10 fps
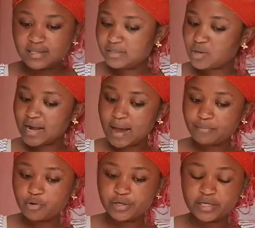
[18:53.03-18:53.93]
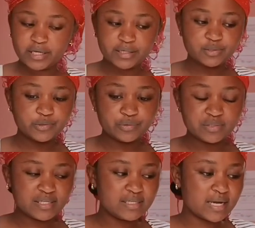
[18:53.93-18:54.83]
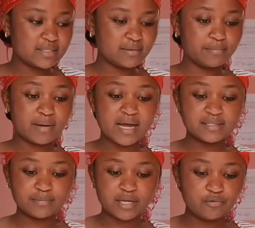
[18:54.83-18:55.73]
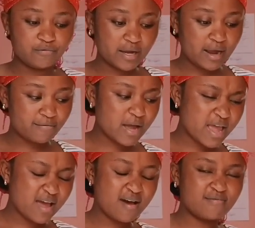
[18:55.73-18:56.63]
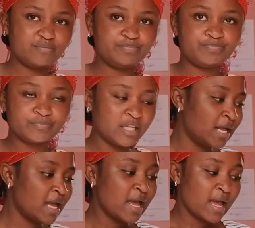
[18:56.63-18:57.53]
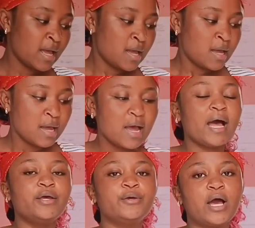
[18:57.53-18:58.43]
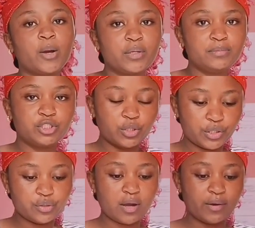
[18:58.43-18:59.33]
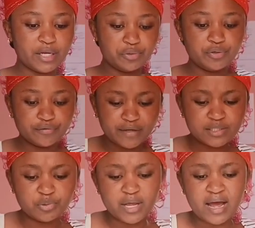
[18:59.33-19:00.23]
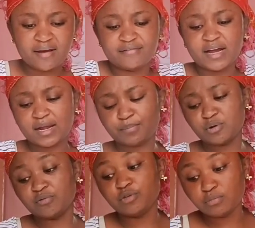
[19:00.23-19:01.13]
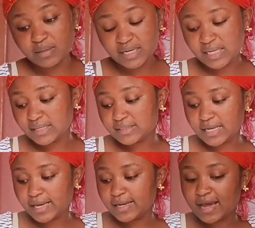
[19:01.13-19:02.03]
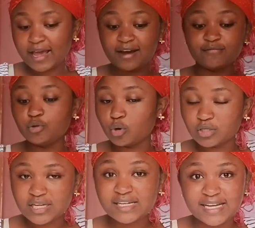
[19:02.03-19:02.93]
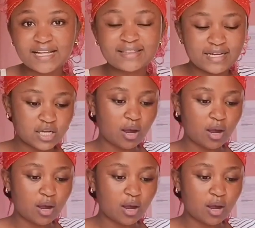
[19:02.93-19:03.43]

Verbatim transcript: this one, I'm going in to use it as, a, as my duvet cover. I have I, I will be showing you our new duvets. We have a couple of new beddings and I have not done that